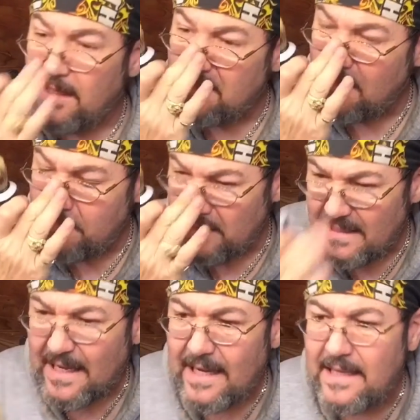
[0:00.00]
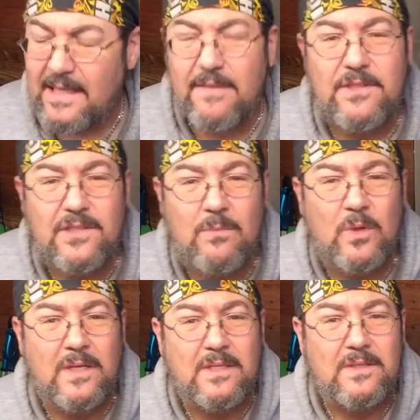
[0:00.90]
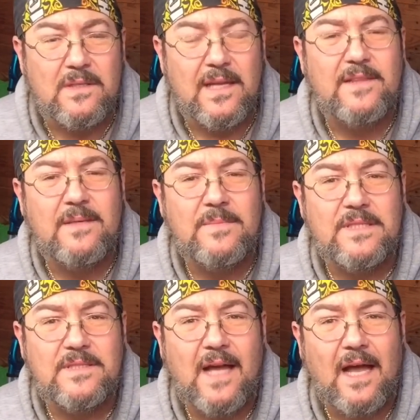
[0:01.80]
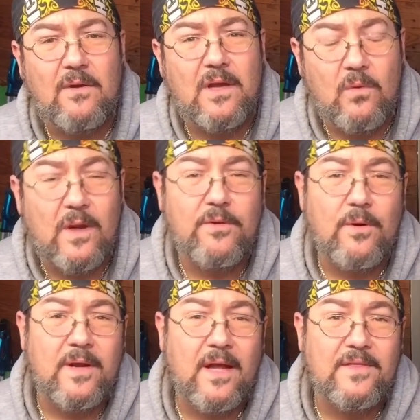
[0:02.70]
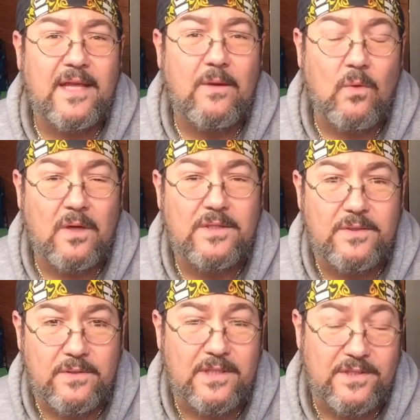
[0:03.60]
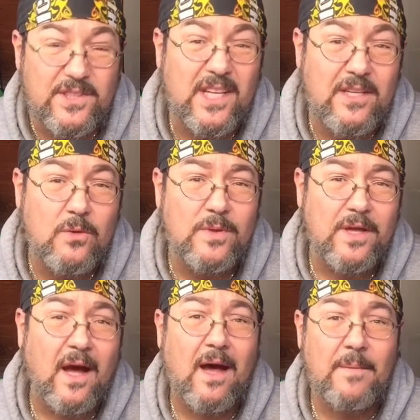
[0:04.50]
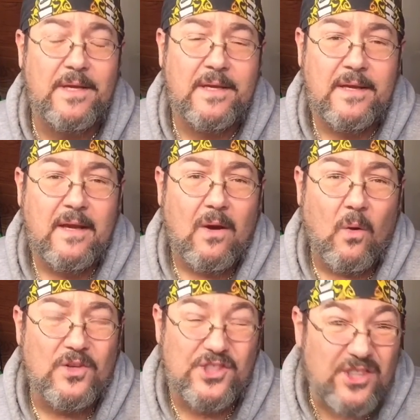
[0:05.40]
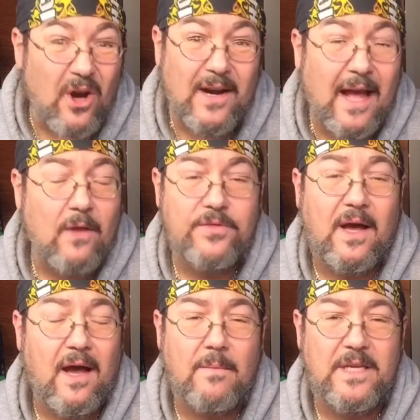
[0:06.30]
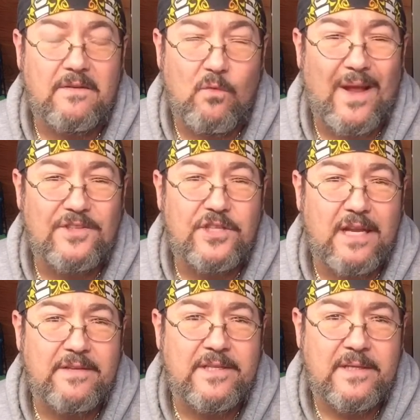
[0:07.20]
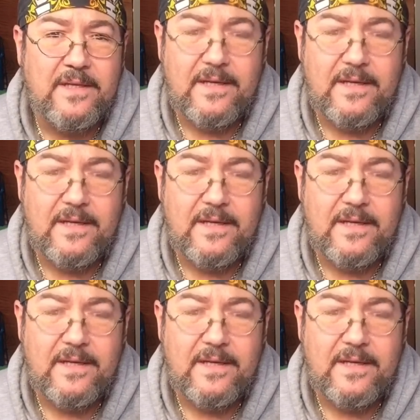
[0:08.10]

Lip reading: something that I can give to someone to let them decide whether or not they want to continue with the hobby or start out the hobby of wet shaving.